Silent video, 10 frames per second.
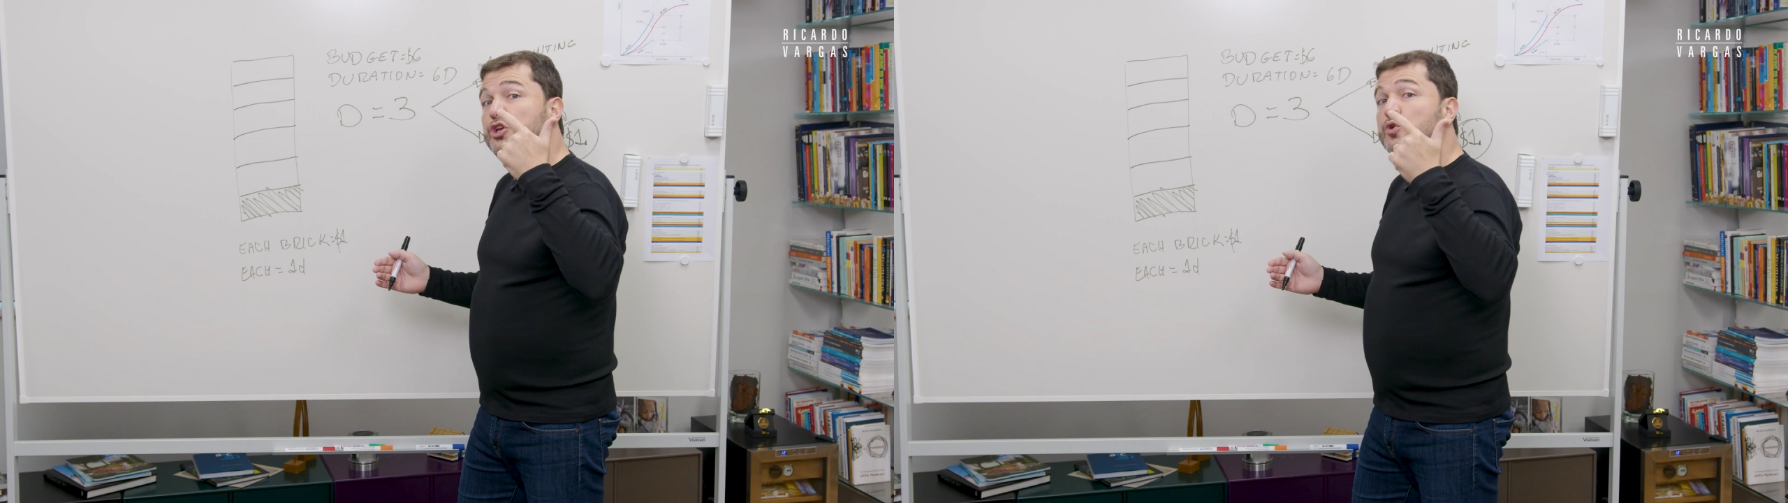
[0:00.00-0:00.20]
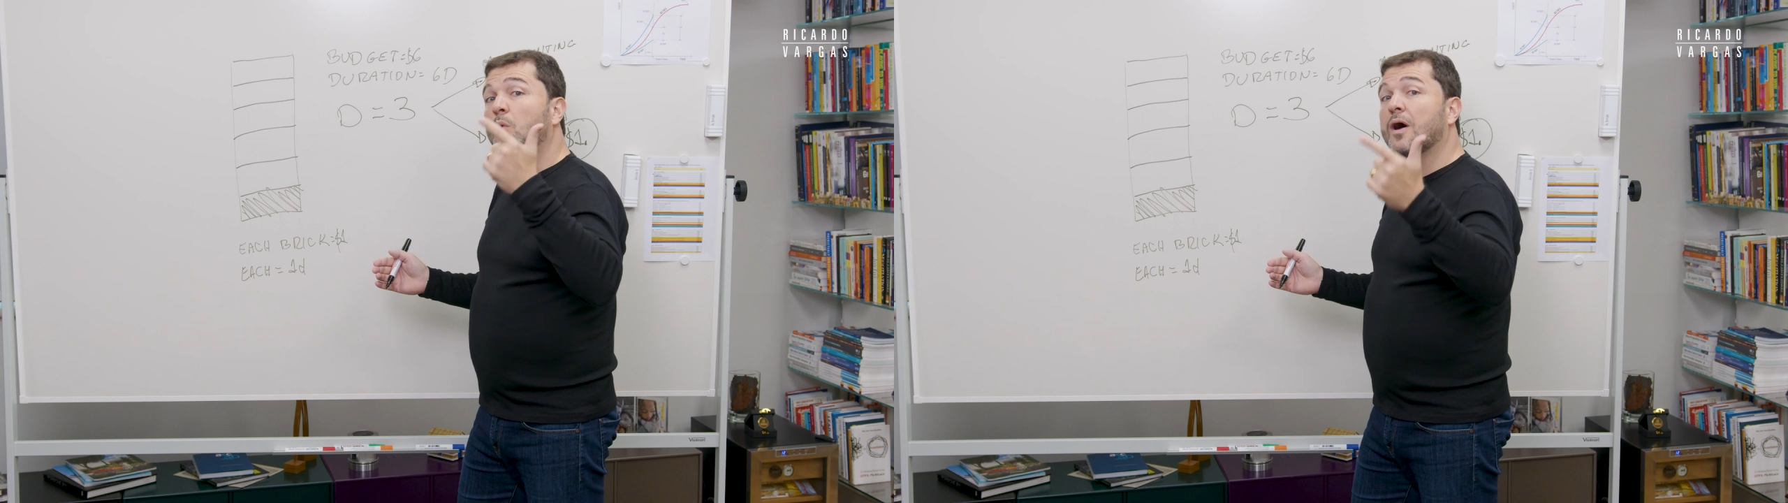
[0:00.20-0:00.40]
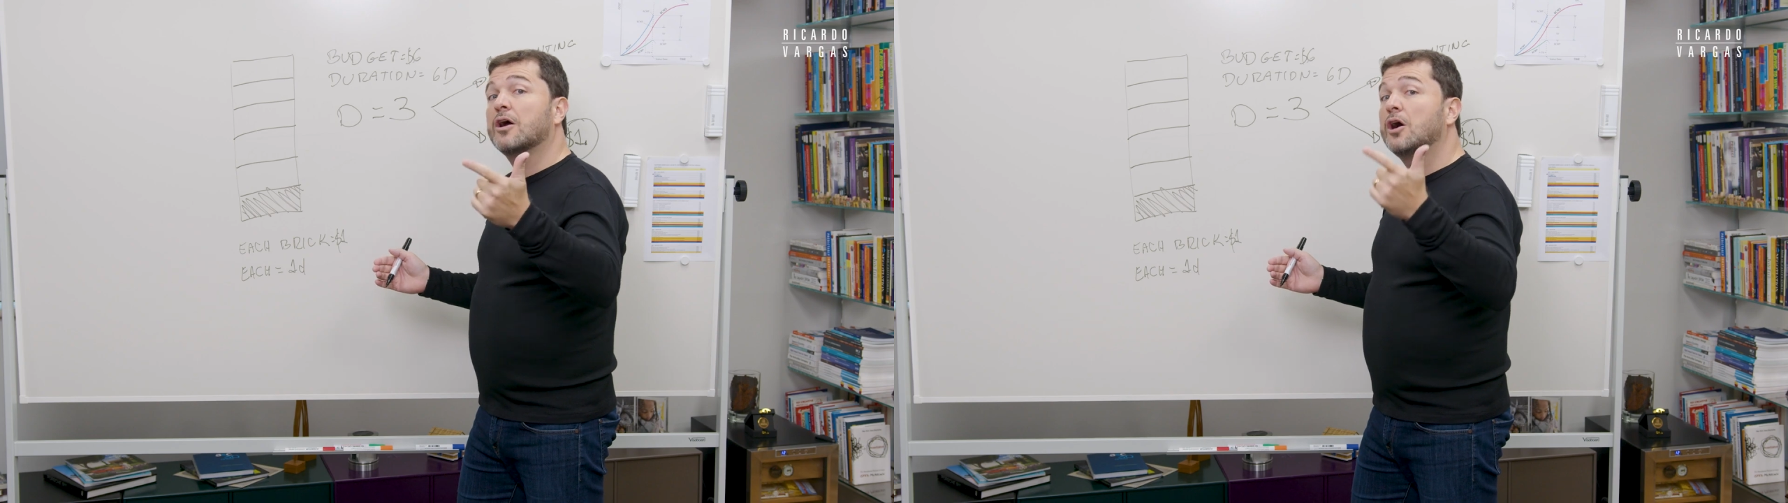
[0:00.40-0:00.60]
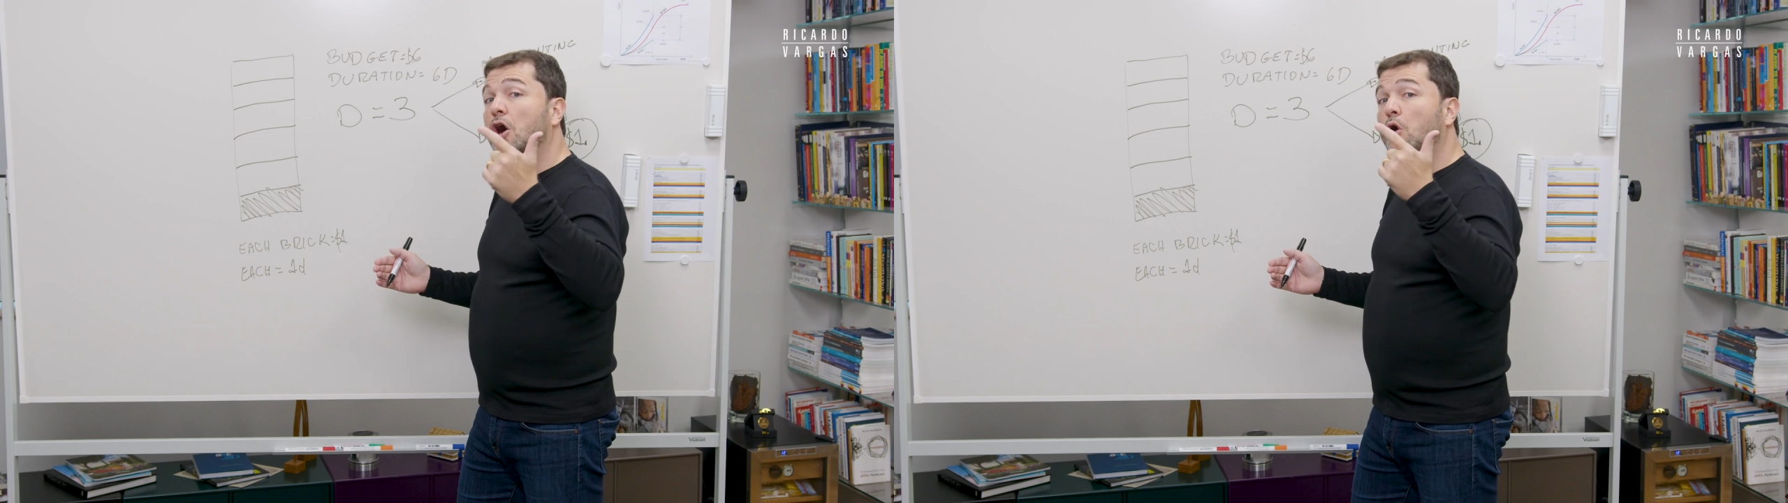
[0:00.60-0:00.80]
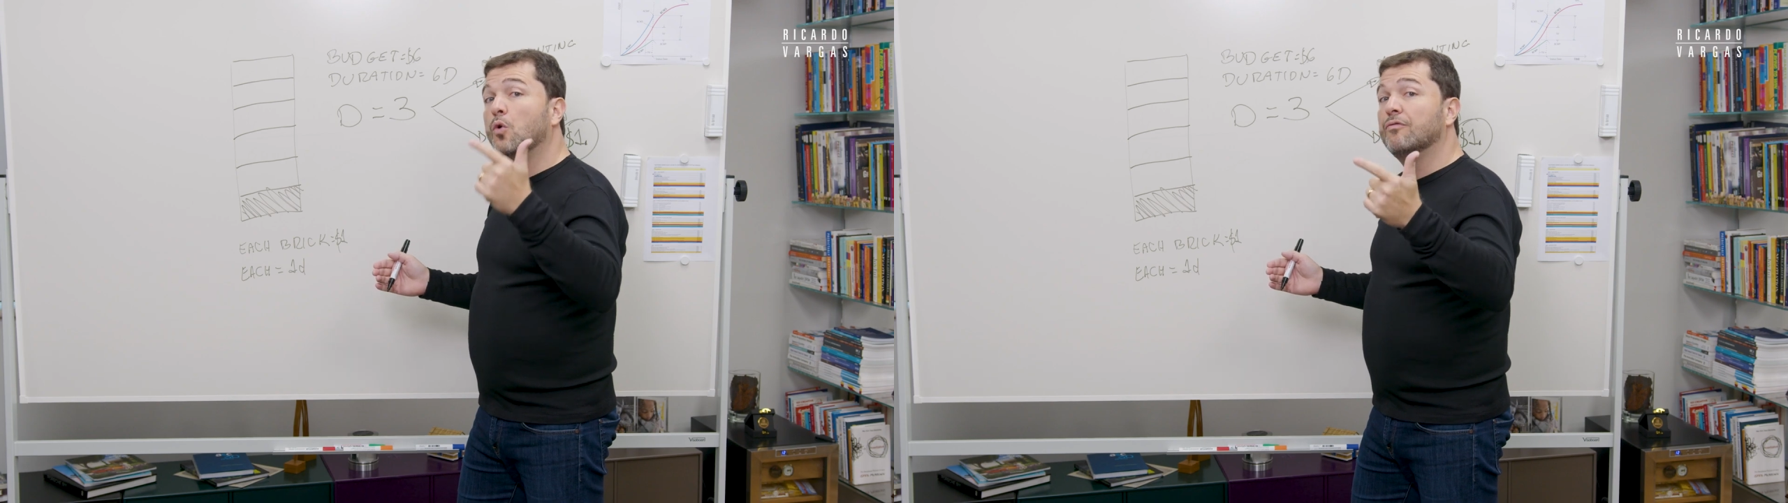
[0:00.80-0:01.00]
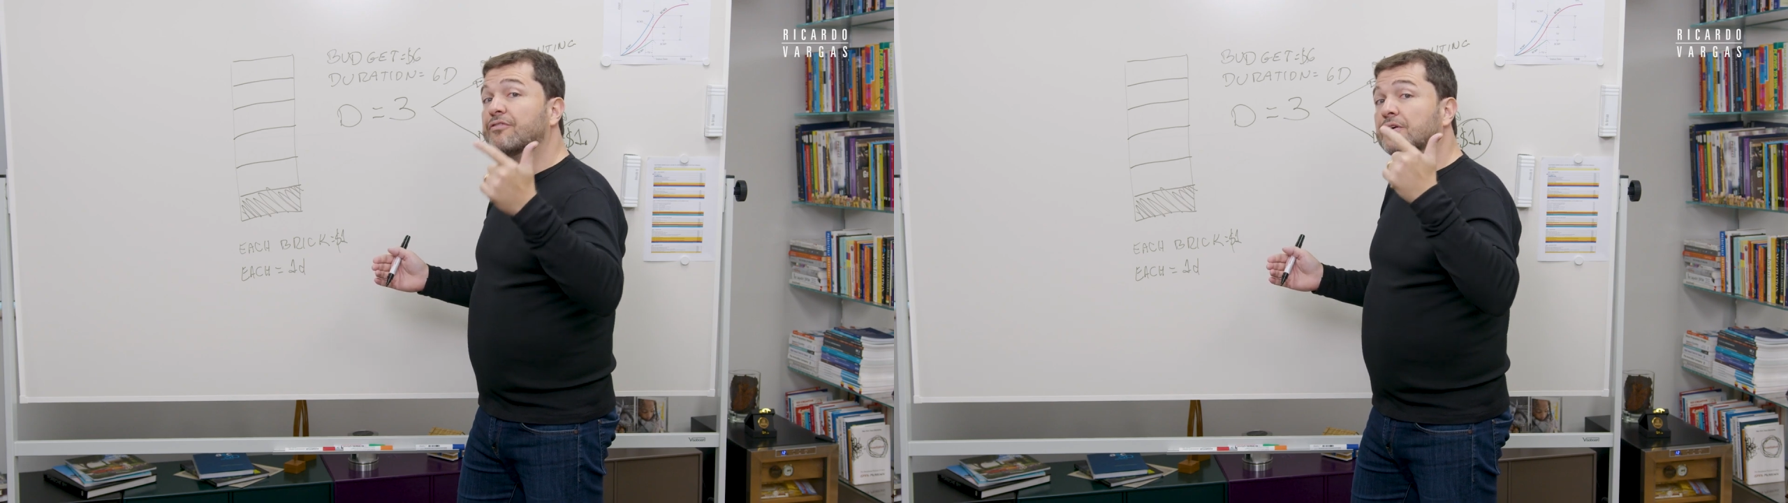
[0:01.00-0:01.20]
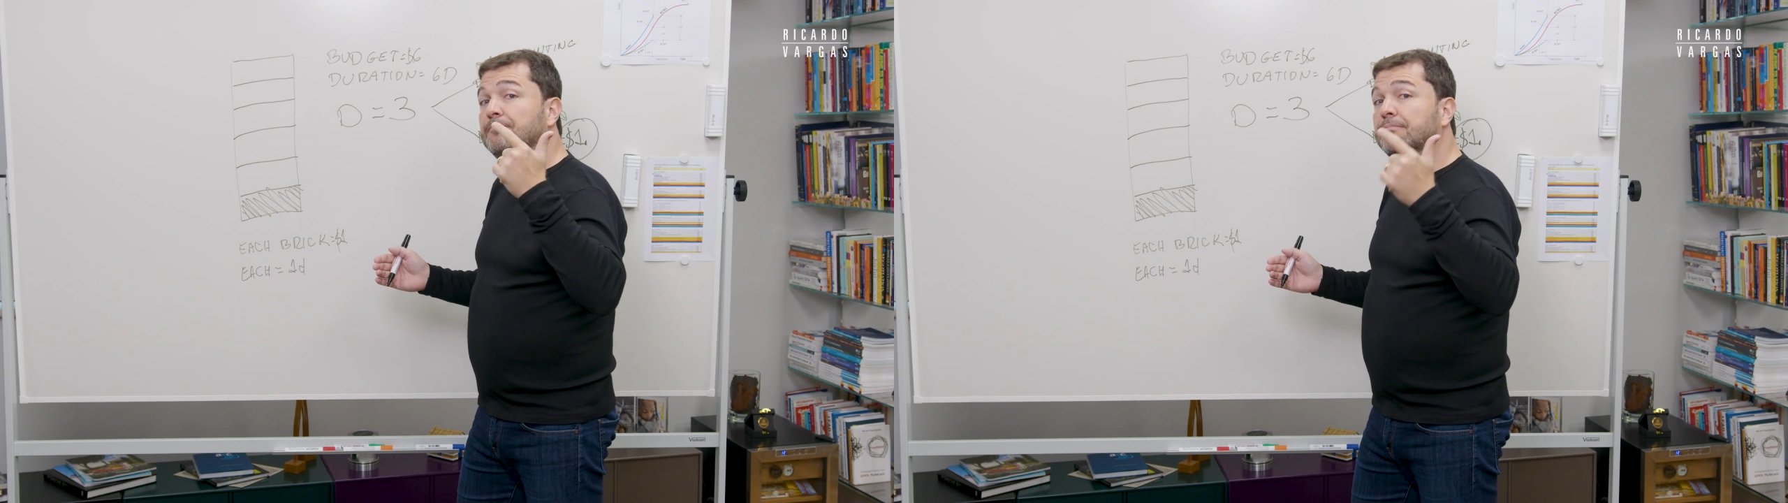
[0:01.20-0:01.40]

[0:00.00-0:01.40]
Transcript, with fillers: you are over